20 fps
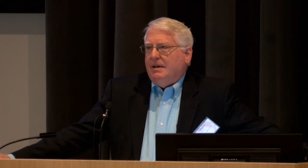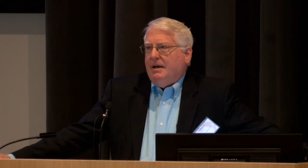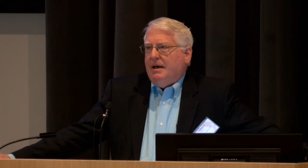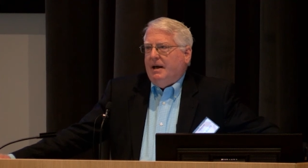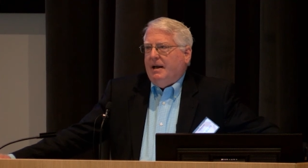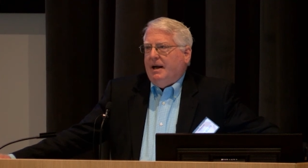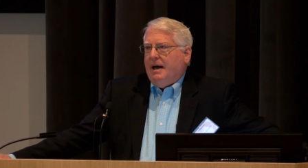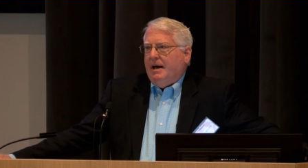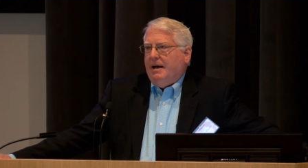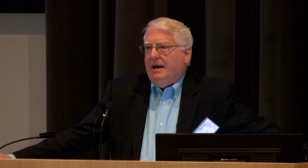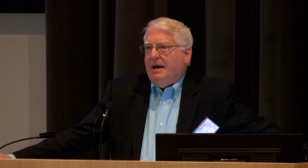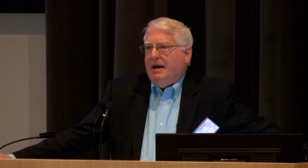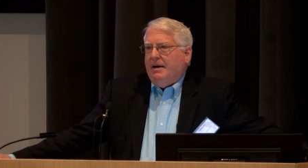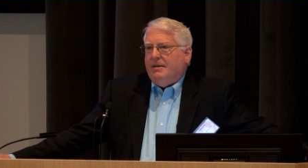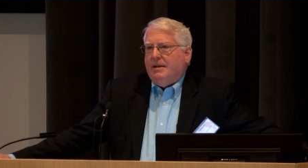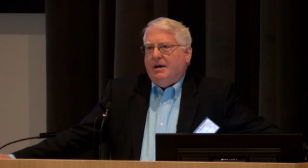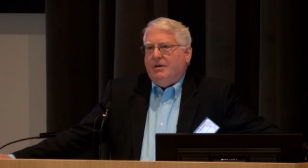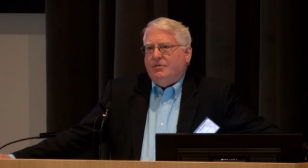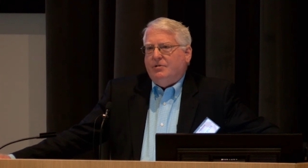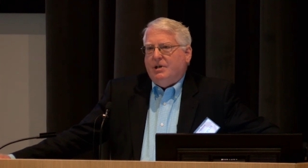And I
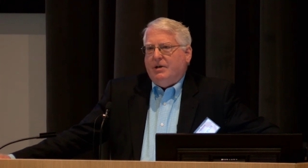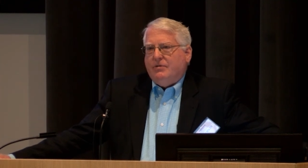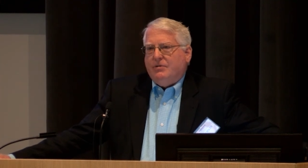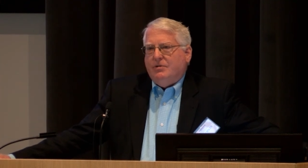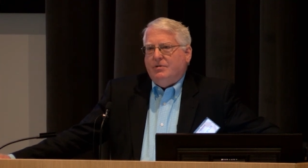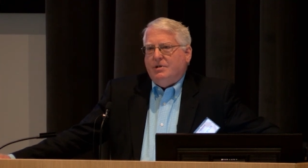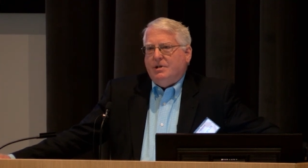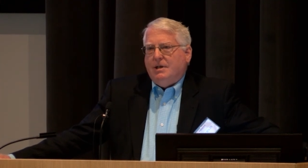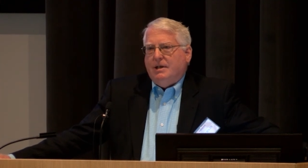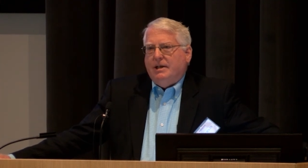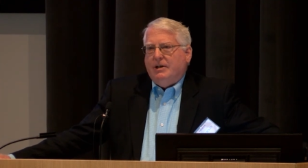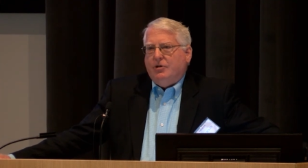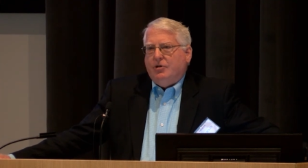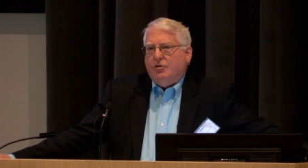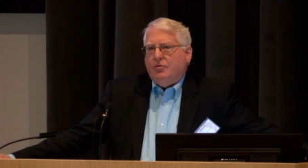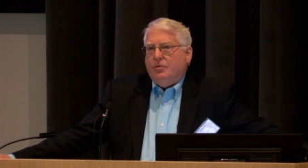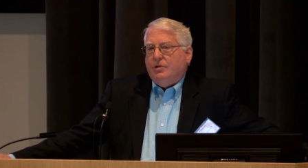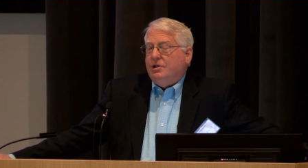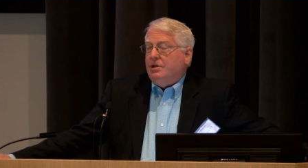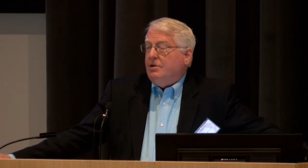thought Jefferson's
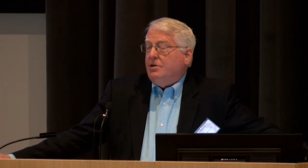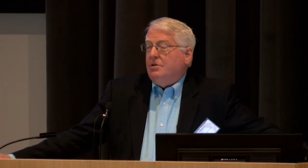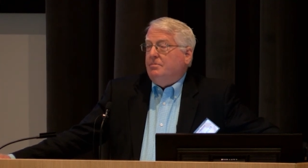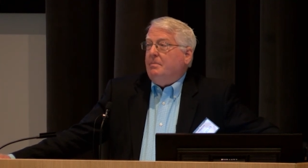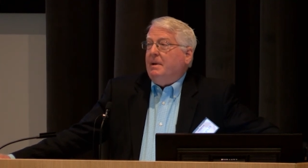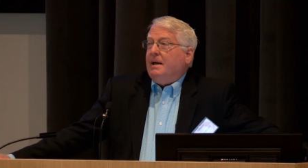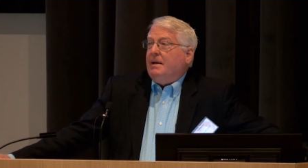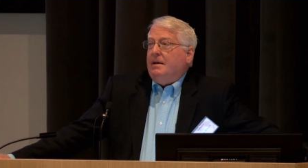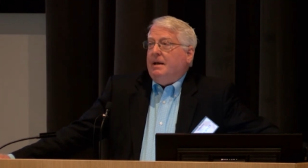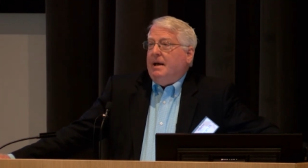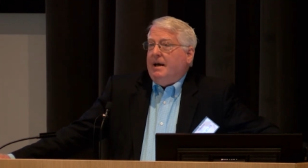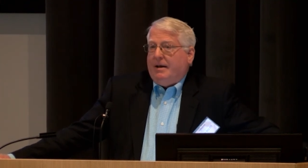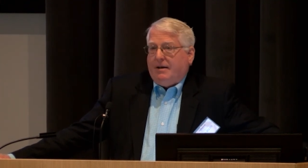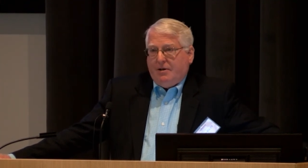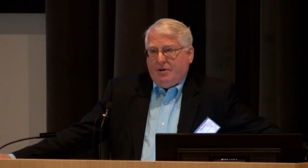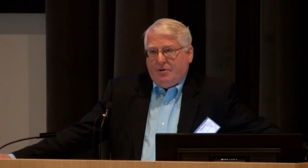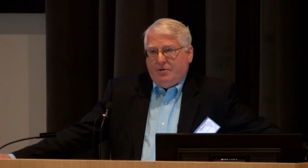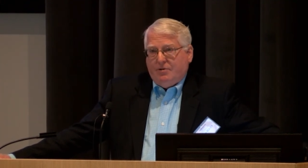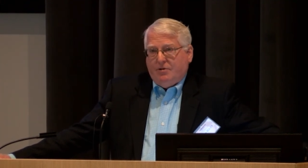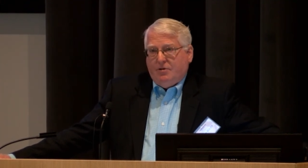letters were just
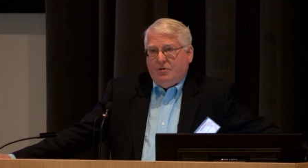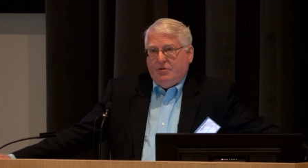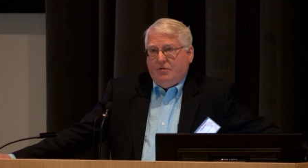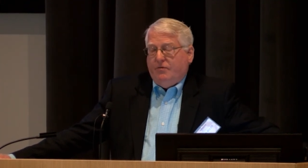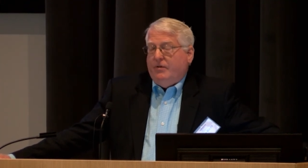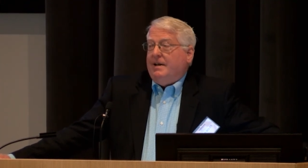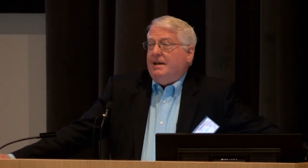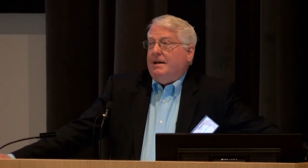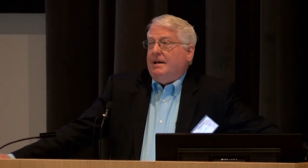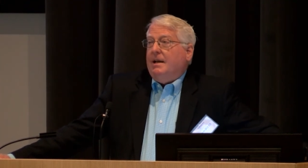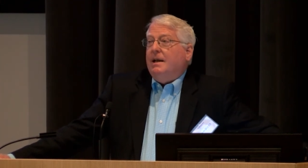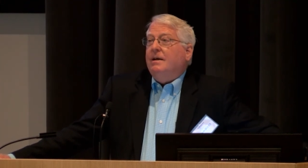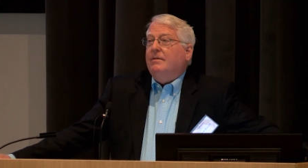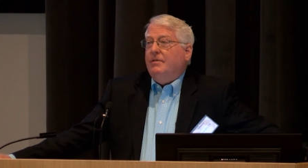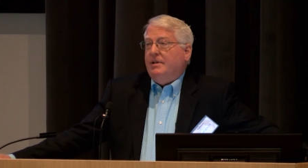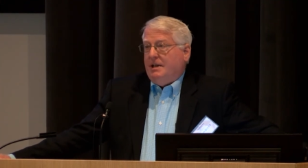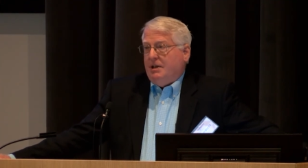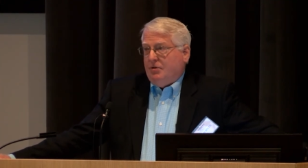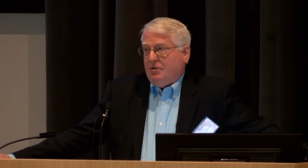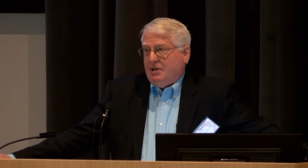spectacular, just fell in love
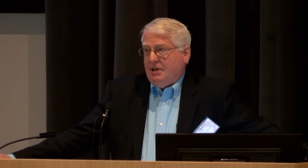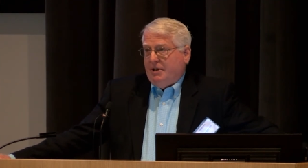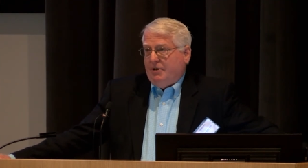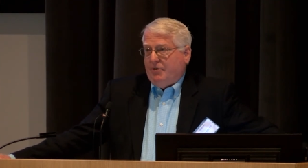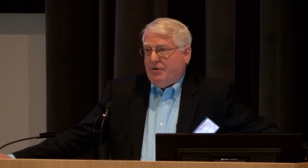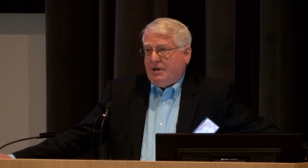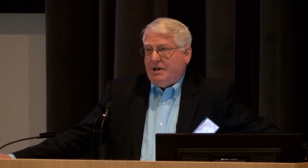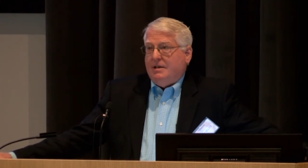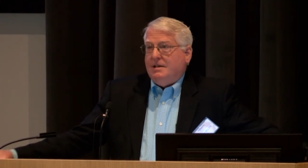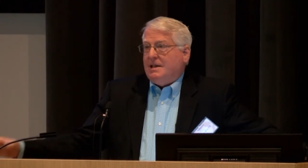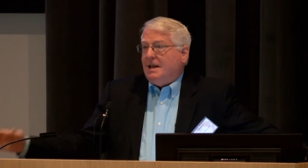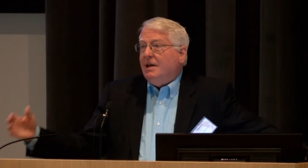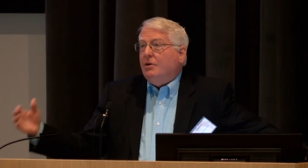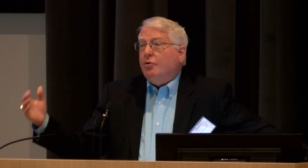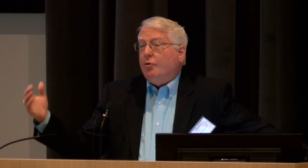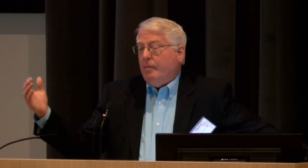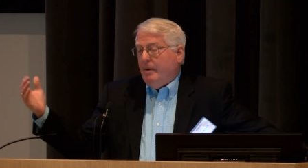with those letters. Can still